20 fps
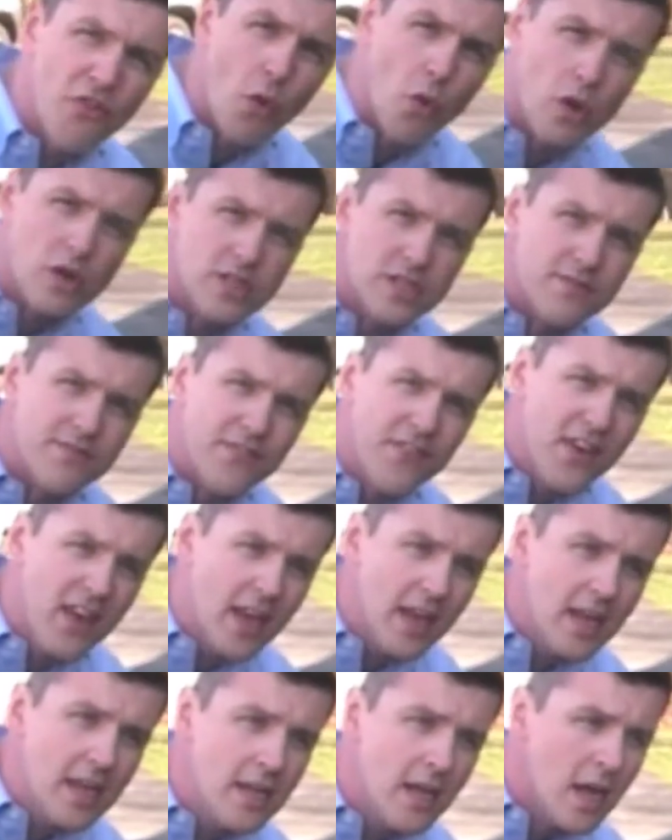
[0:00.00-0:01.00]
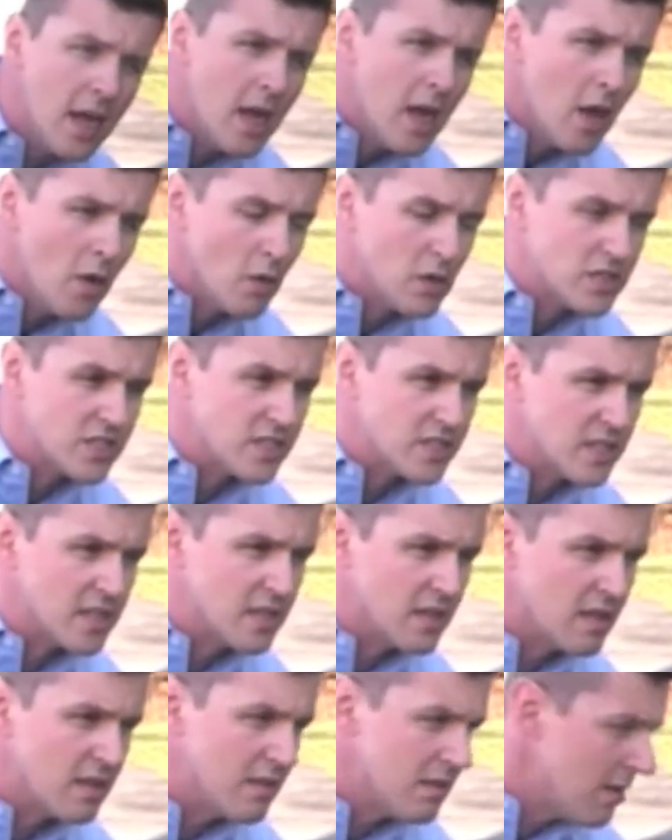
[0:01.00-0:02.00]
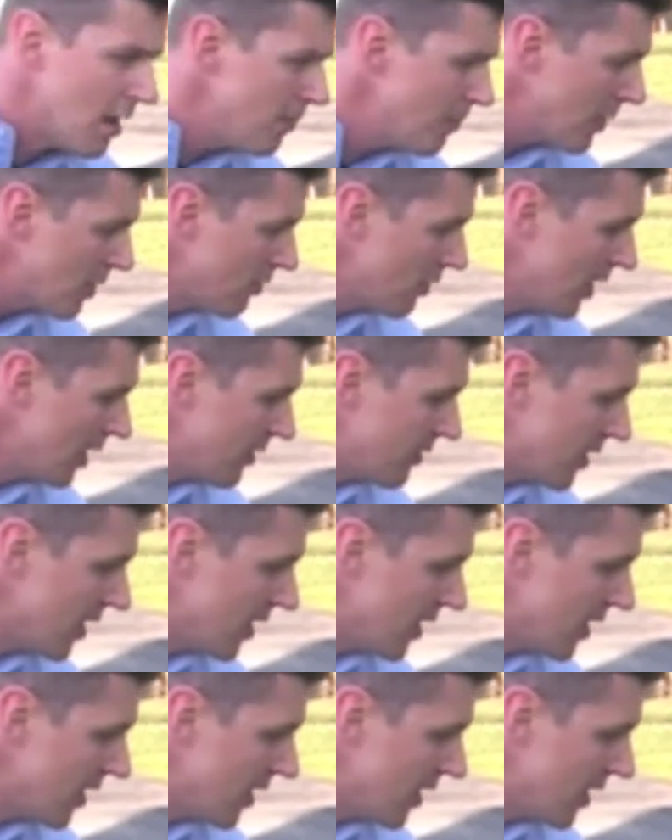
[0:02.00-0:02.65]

forage and feed, which is typically in